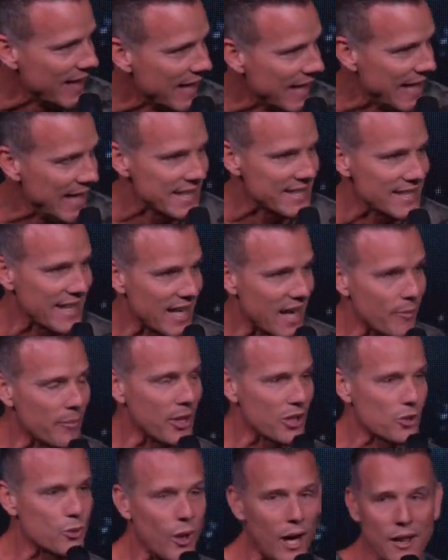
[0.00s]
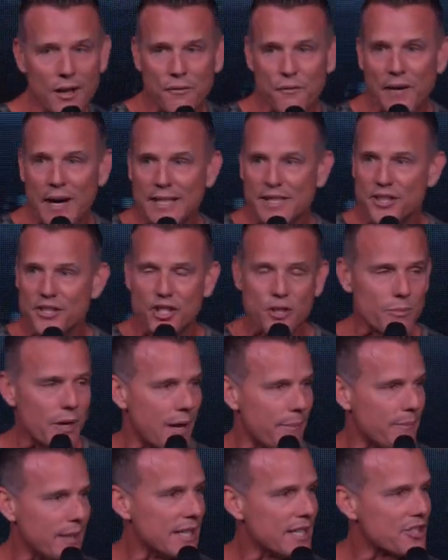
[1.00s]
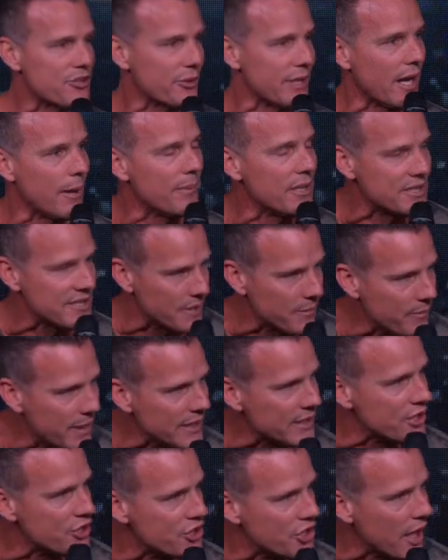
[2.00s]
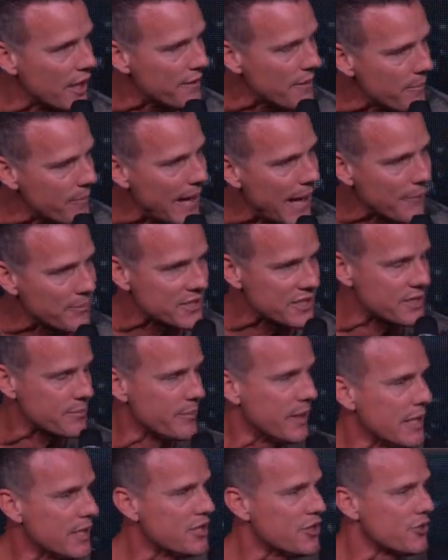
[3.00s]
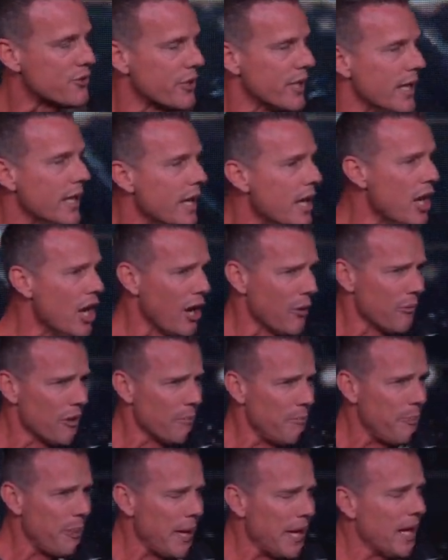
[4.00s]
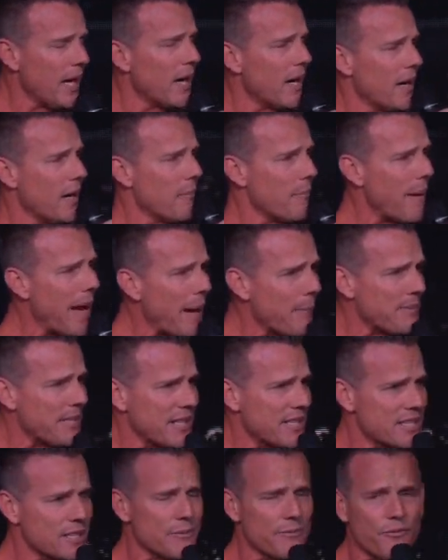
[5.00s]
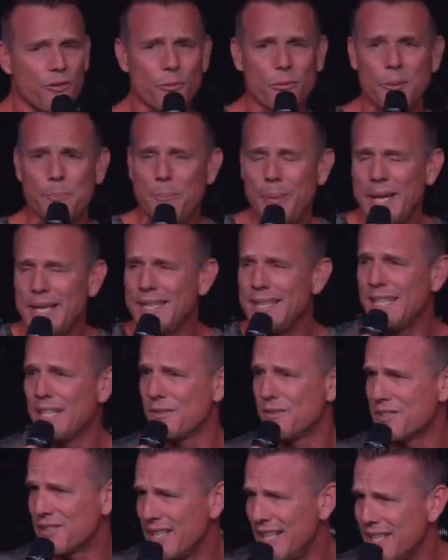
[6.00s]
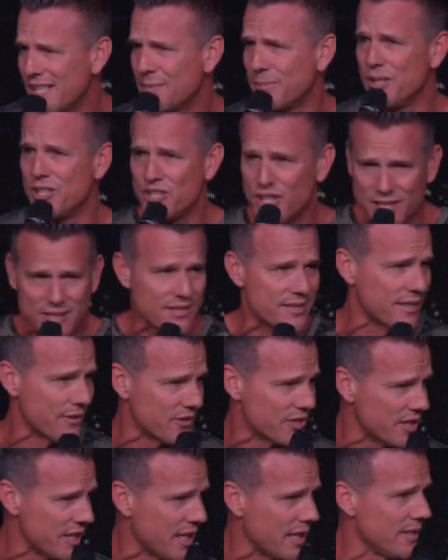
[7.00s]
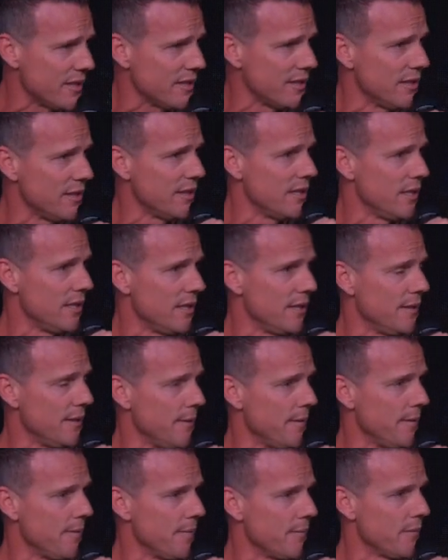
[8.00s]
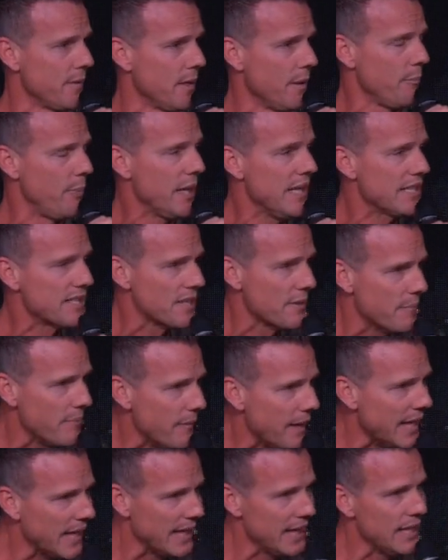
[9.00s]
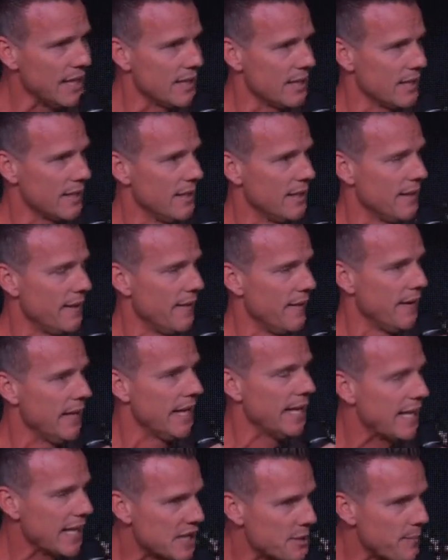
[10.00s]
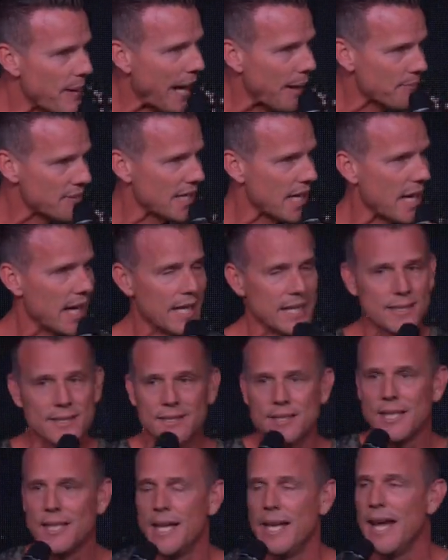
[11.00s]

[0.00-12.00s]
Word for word: He said, I'm unqualified to do my ministry. I'm going to submit to John the Baptist ministry, a, a baptism for repenting of sins, but Jesus never sinned. But he submitted, he gets baptized,